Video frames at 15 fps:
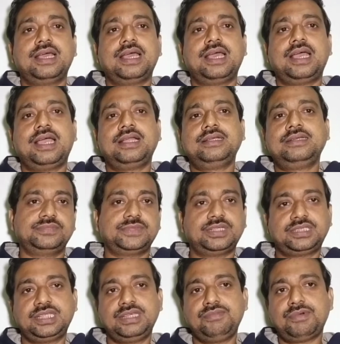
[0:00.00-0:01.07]
and the
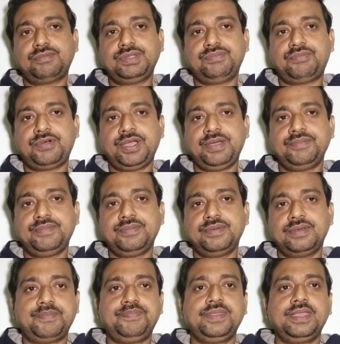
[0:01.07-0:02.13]
theme of the poem
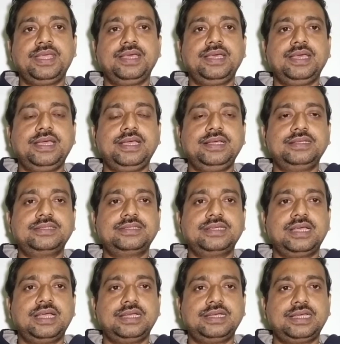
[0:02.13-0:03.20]
is
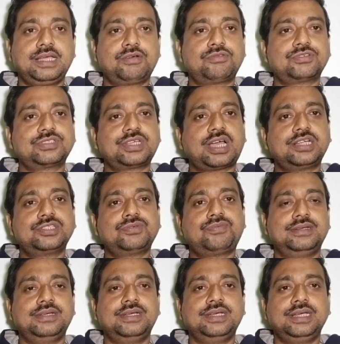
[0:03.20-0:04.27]
Tagore's search
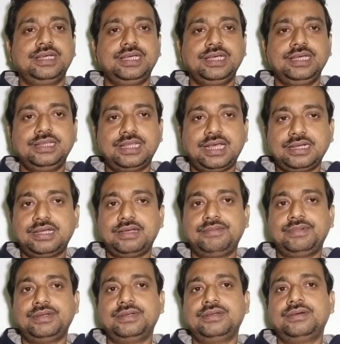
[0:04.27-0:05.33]
for in that
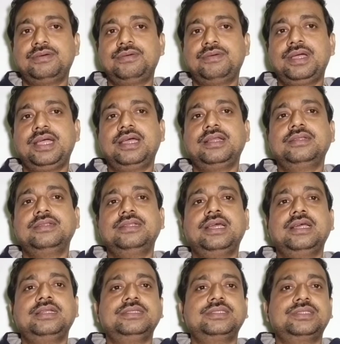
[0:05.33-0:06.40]
heaven where
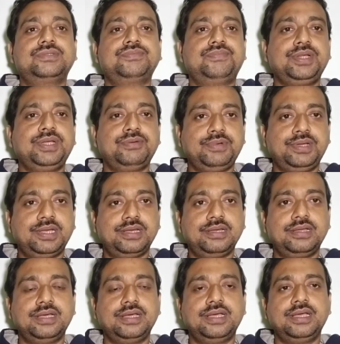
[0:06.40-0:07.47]
there is free will,
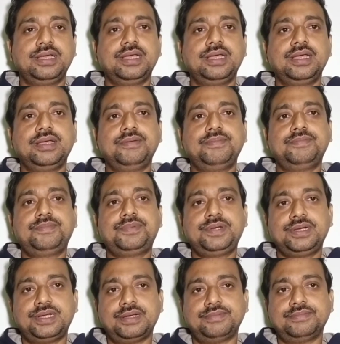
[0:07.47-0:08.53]

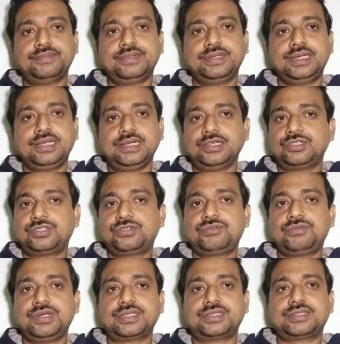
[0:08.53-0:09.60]
freedom in its
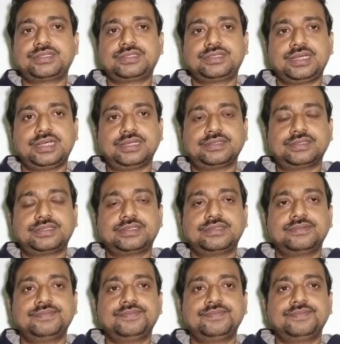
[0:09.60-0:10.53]
truest sense.